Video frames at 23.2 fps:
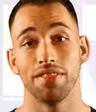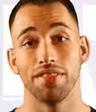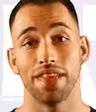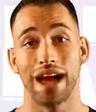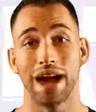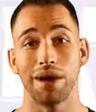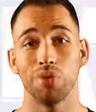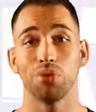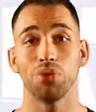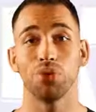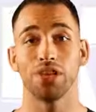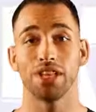
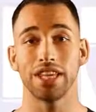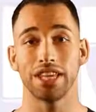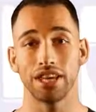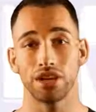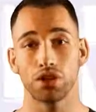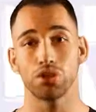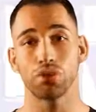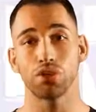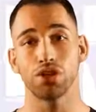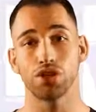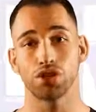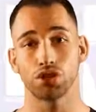That will
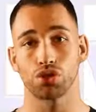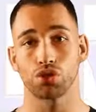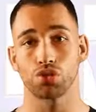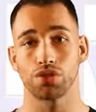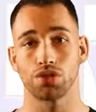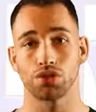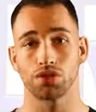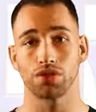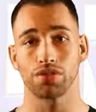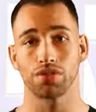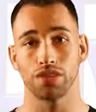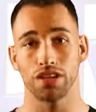increase your
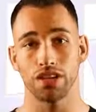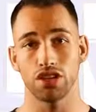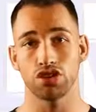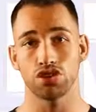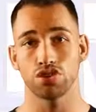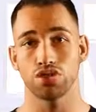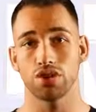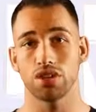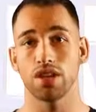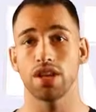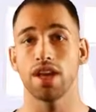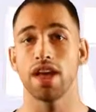risk of
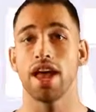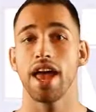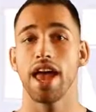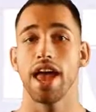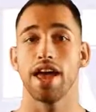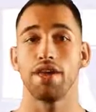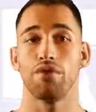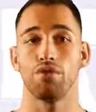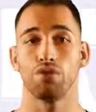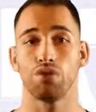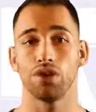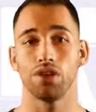injury
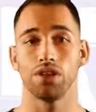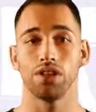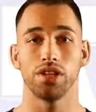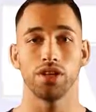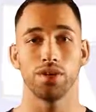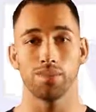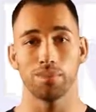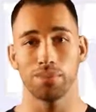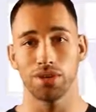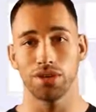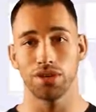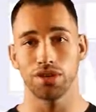and
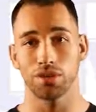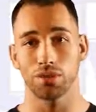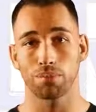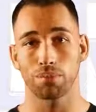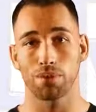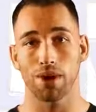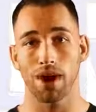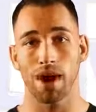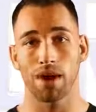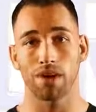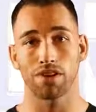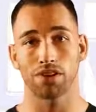really impede your
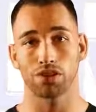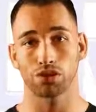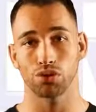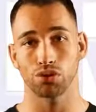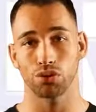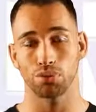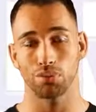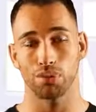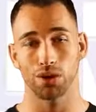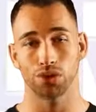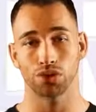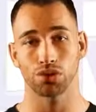progress
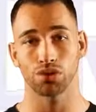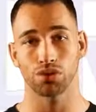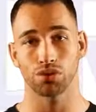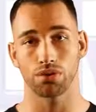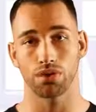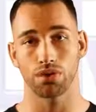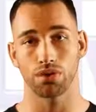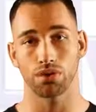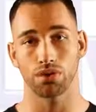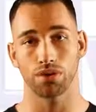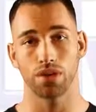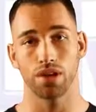with muscle
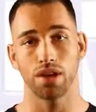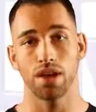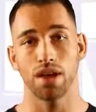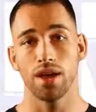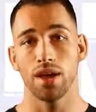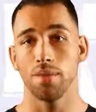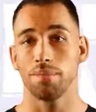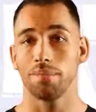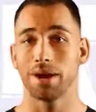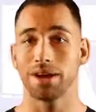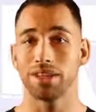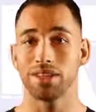growth.
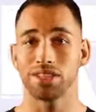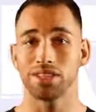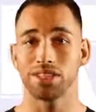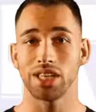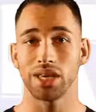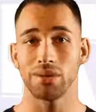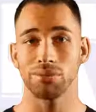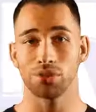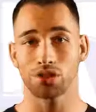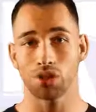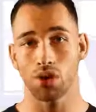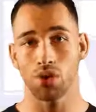By the
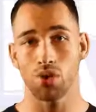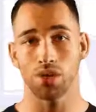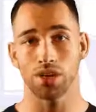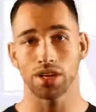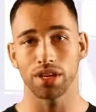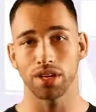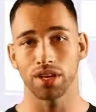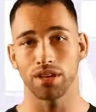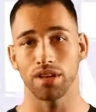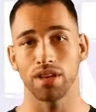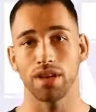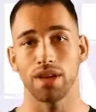same
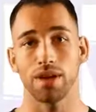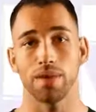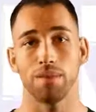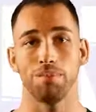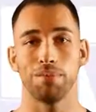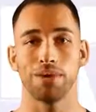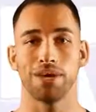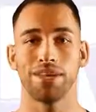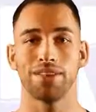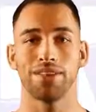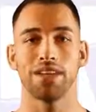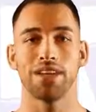token,
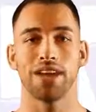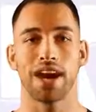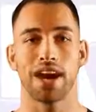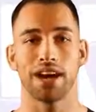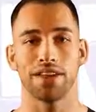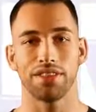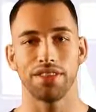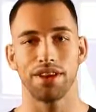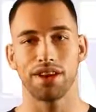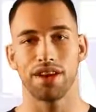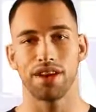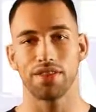being the
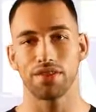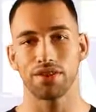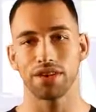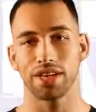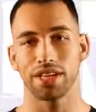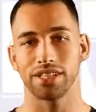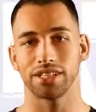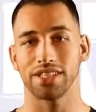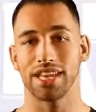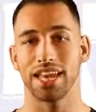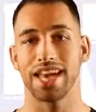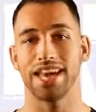guy that never
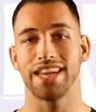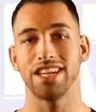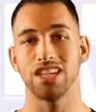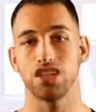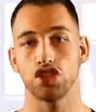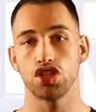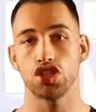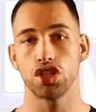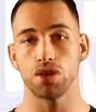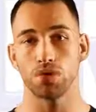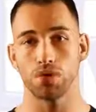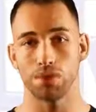gets any
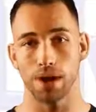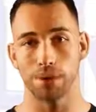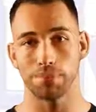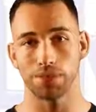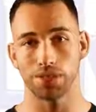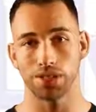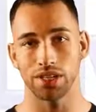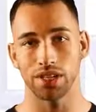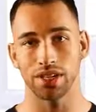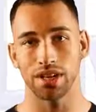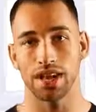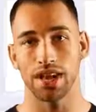cheat
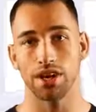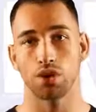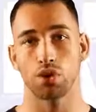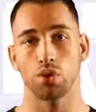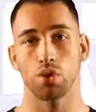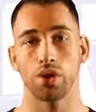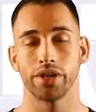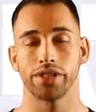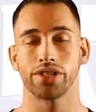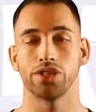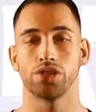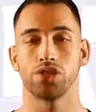reps in and
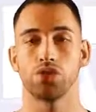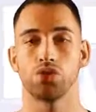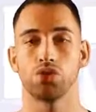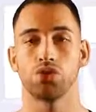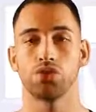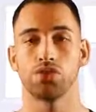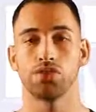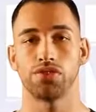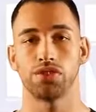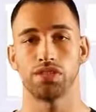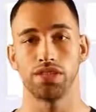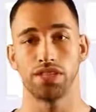quits as soon
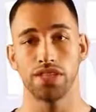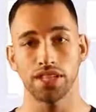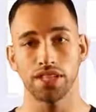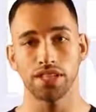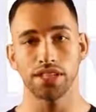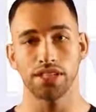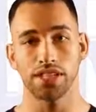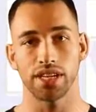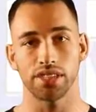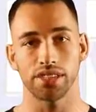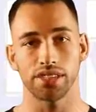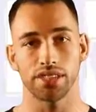as
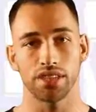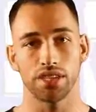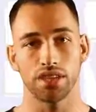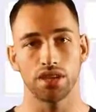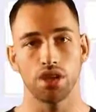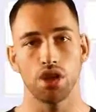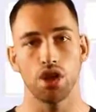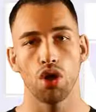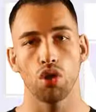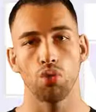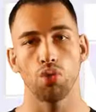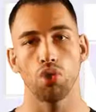fatigue sets
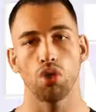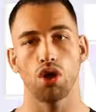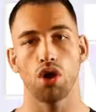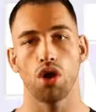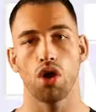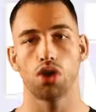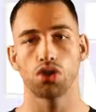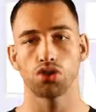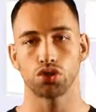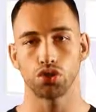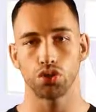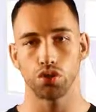in will
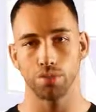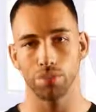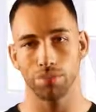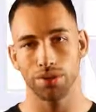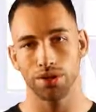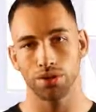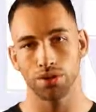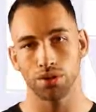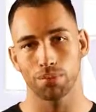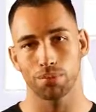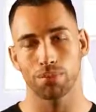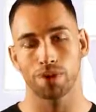also
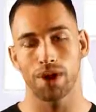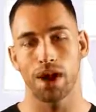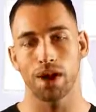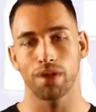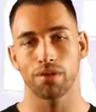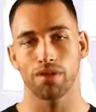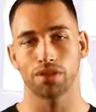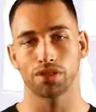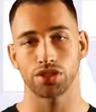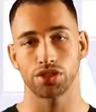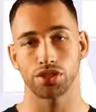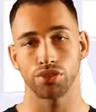impede your
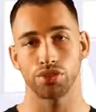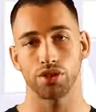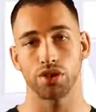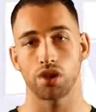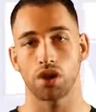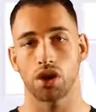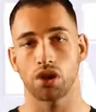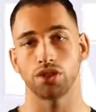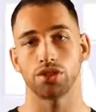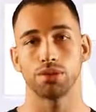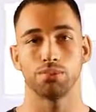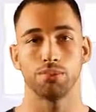progress in
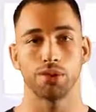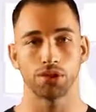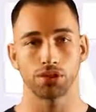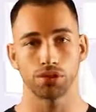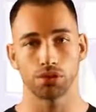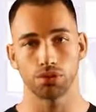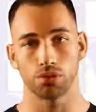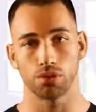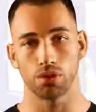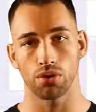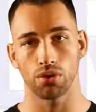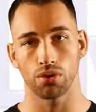regard to
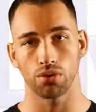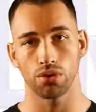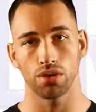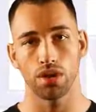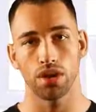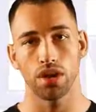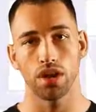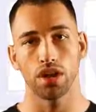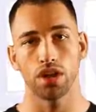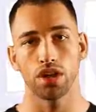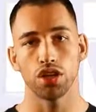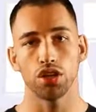muscle growth.
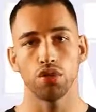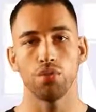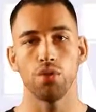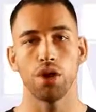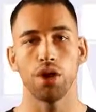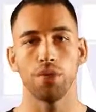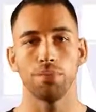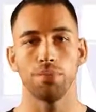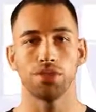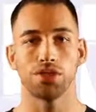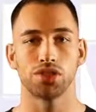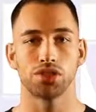You
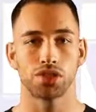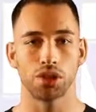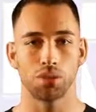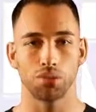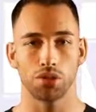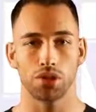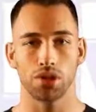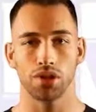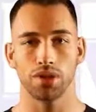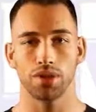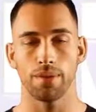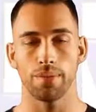want to be
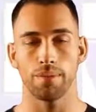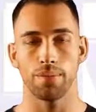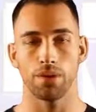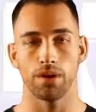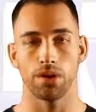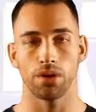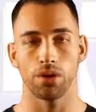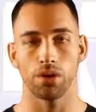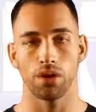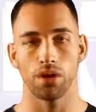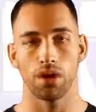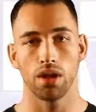somewhere in the
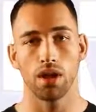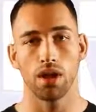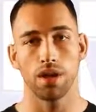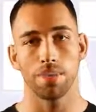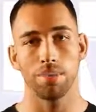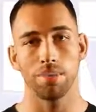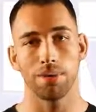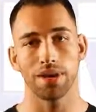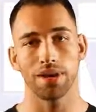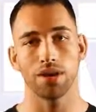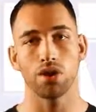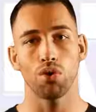middle.
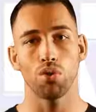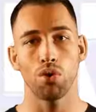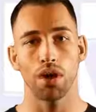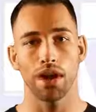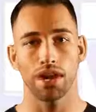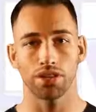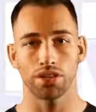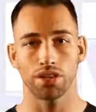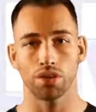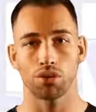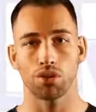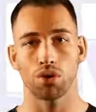Pick a
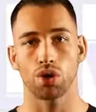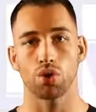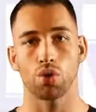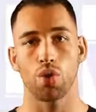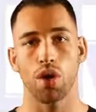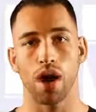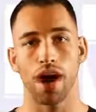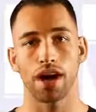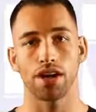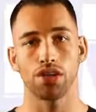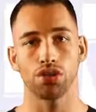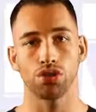weight that
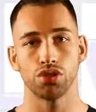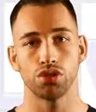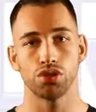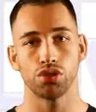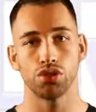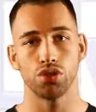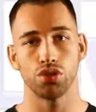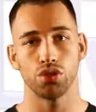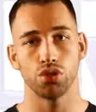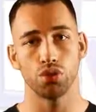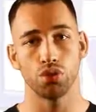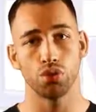requires you to
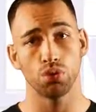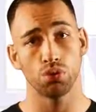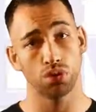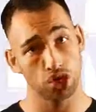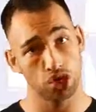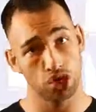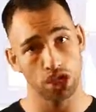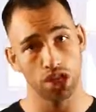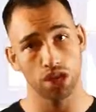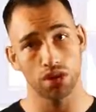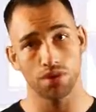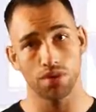do
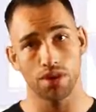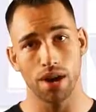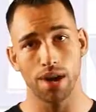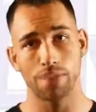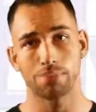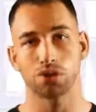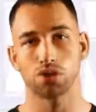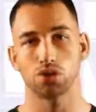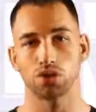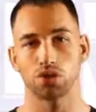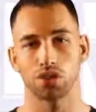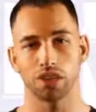cheat
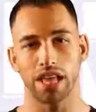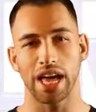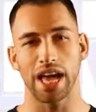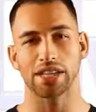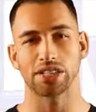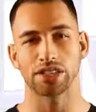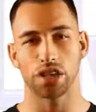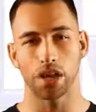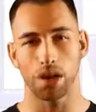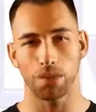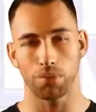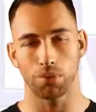reps those
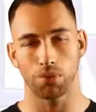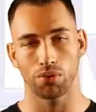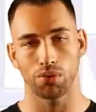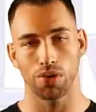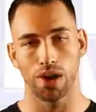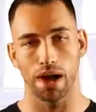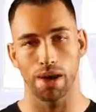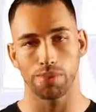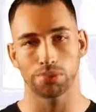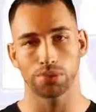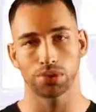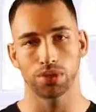last couple
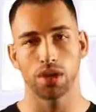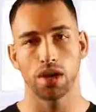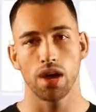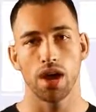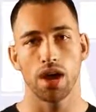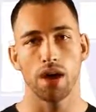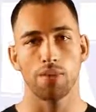reps.